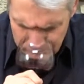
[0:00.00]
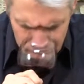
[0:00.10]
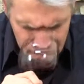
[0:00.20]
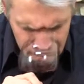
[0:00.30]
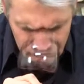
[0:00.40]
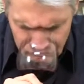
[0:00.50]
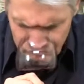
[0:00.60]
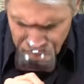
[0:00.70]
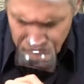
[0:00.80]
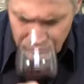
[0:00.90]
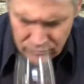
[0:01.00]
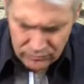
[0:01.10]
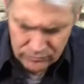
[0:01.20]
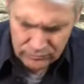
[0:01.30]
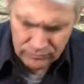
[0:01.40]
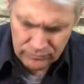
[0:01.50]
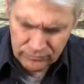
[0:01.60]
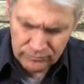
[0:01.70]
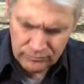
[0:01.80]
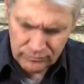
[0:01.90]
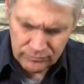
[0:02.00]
Nobody speaks.